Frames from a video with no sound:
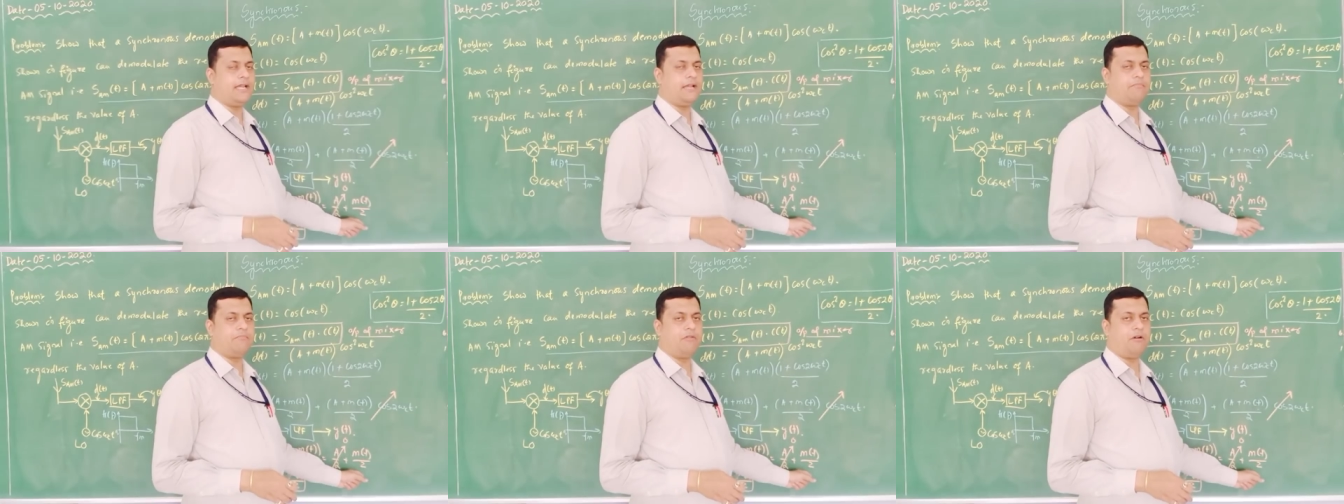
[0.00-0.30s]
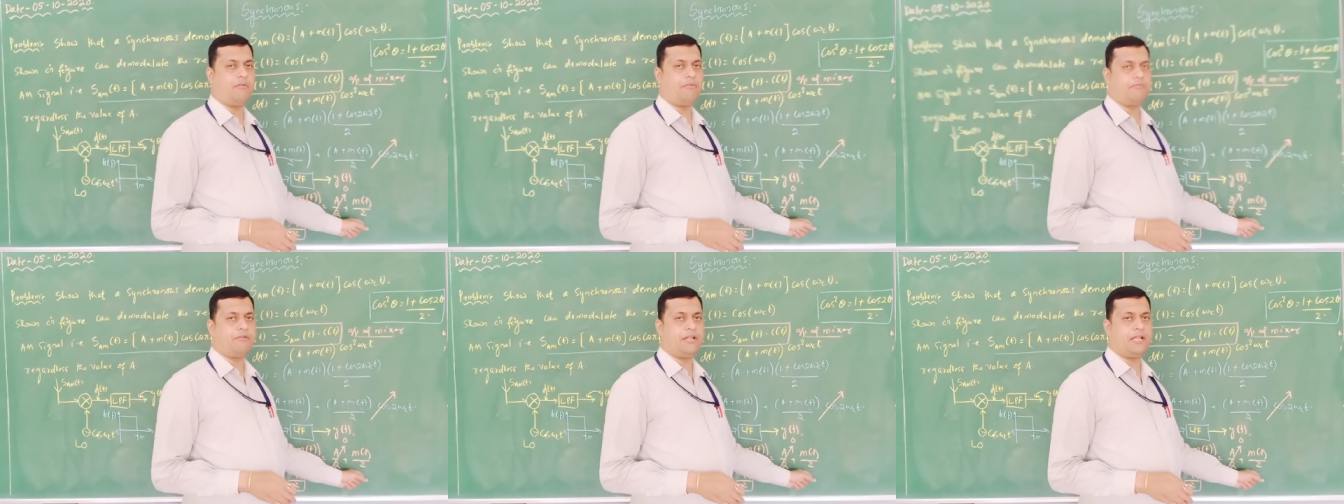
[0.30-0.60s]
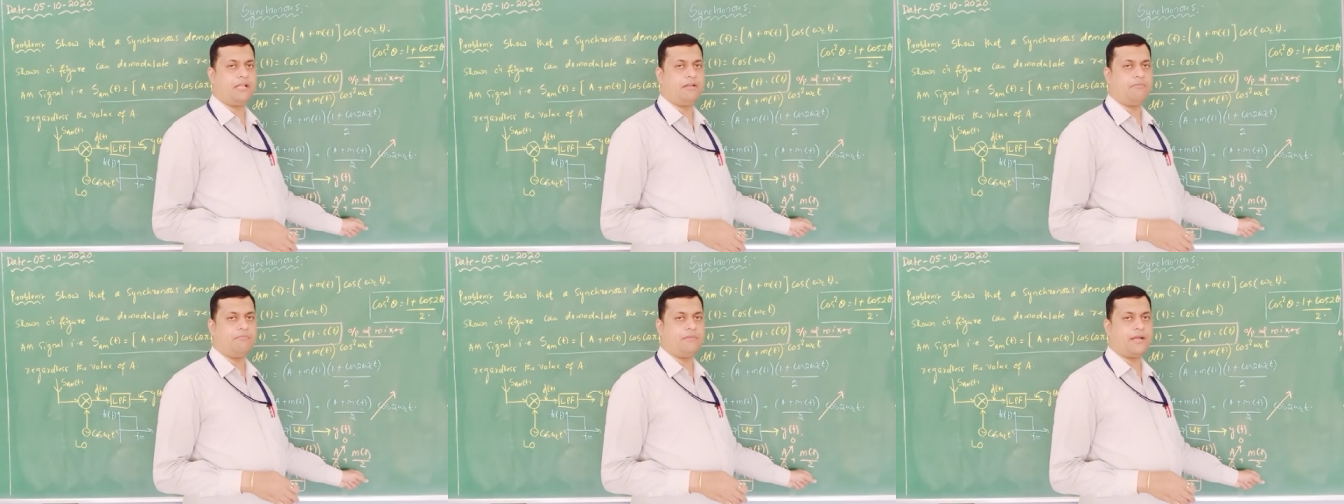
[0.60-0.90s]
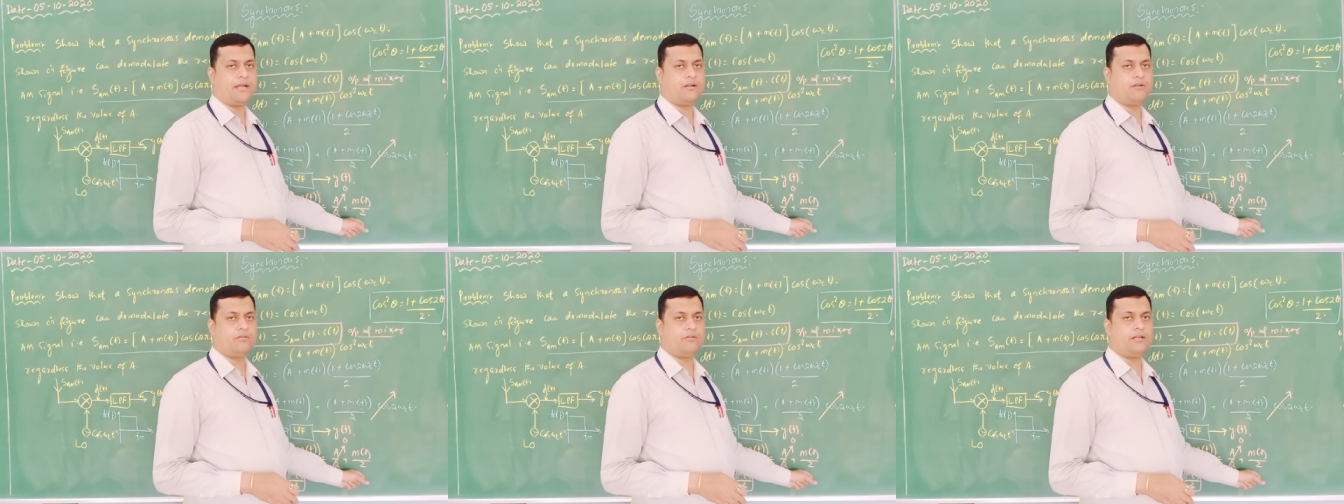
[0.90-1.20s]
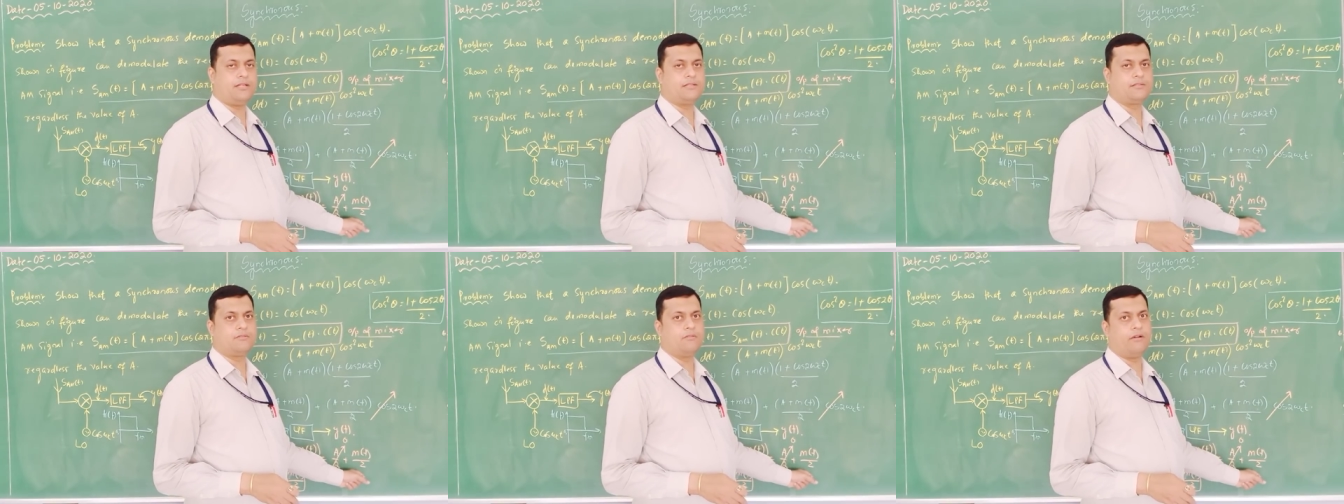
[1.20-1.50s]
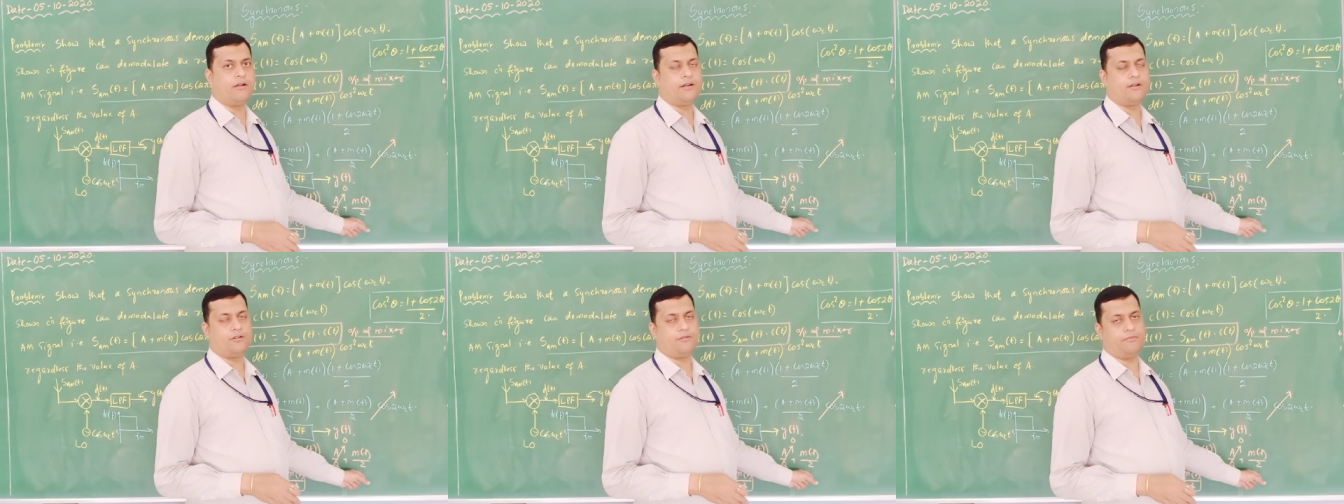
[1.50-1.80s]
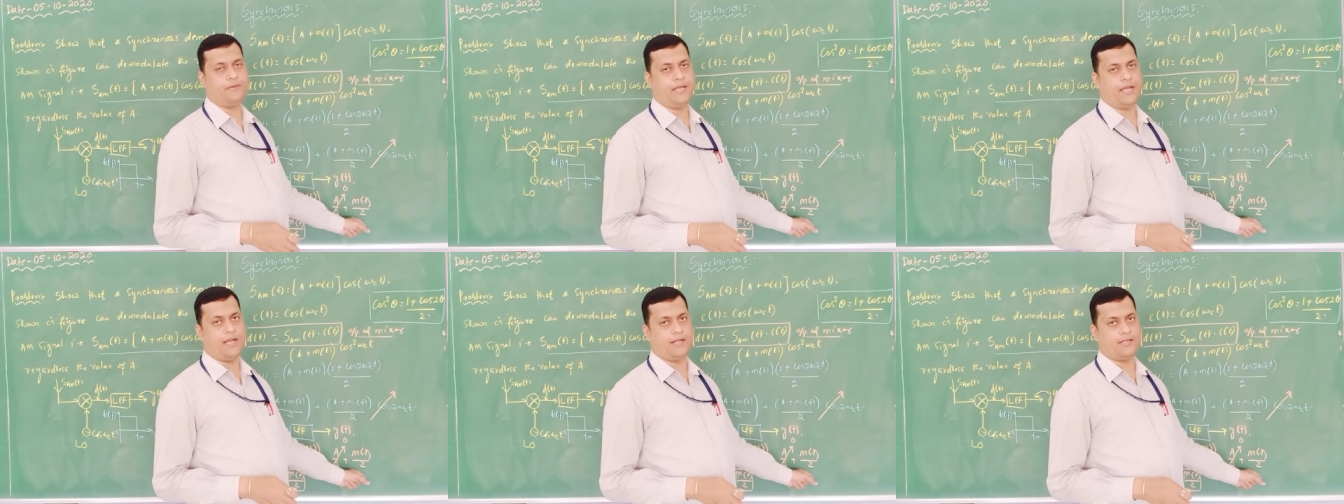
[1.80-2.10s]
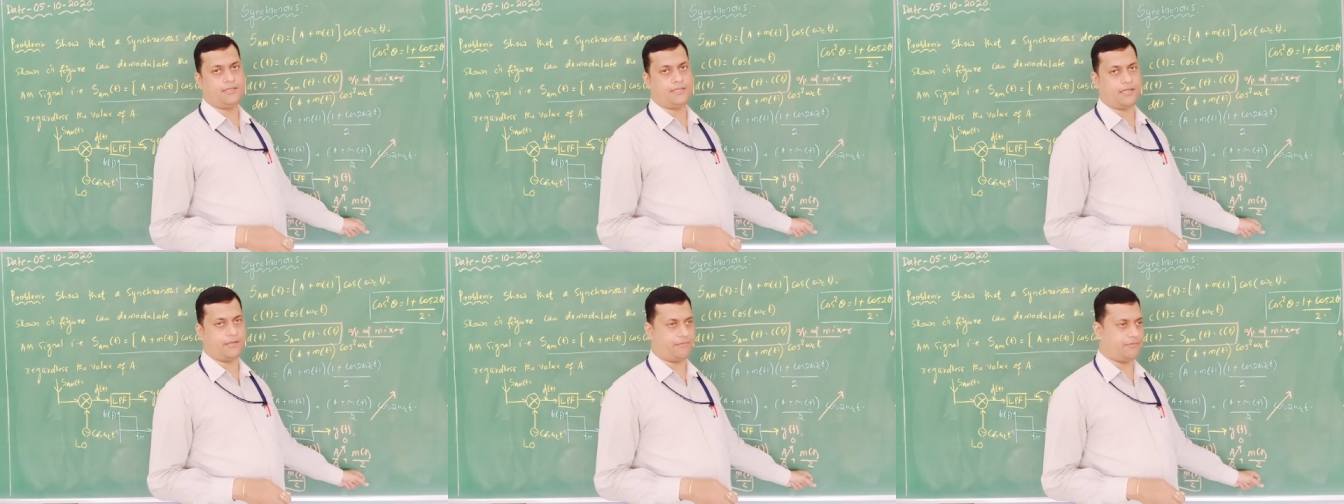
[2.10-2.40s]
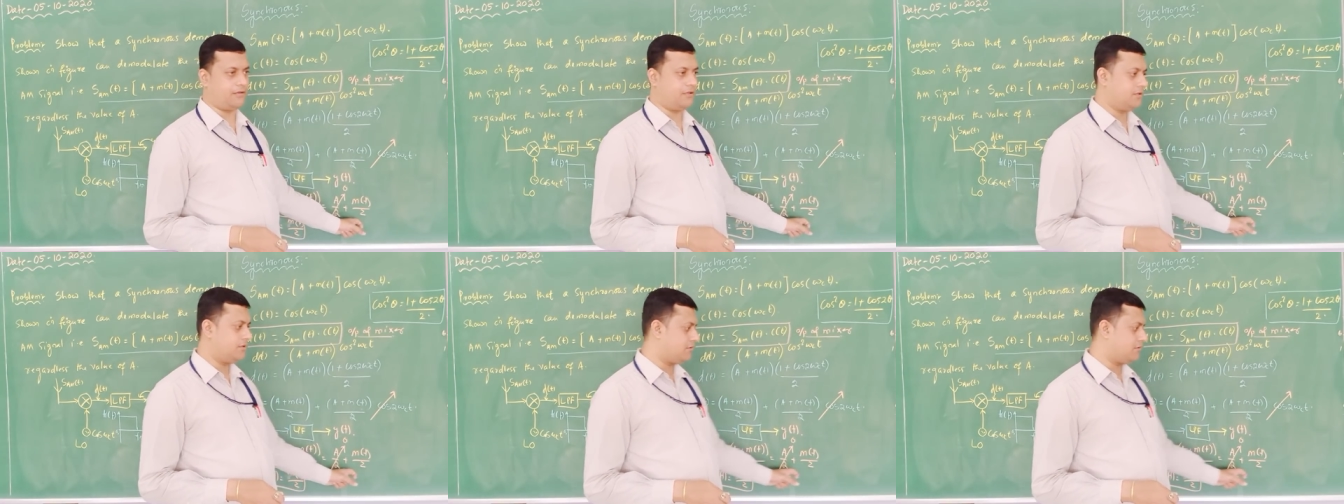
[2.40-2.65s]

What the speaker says: m of t by 2 is going to be achieved.